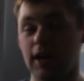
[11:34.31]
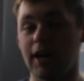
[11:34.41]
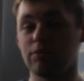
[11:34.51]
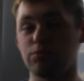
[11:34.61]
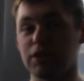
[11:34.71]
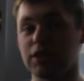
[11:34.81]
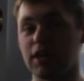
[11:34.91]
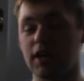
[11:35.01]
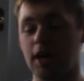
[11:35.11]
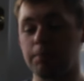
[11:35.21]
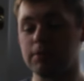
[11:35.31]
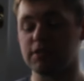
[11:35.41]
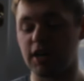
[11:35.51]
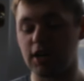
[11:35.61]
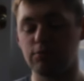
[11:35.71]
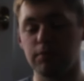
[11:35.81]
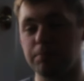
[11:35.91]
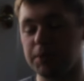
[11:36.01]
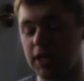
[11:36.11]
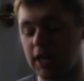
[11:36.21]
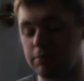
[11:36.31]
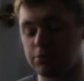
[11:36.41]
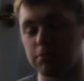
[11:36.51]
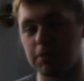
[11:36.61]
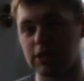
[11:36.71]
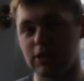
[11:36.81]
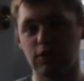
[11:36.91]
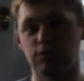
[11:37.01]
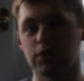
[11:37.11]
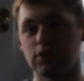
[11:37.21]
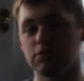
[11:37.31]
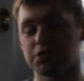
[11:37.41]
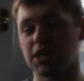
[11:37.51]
And when that happens, I would be able to make these videos,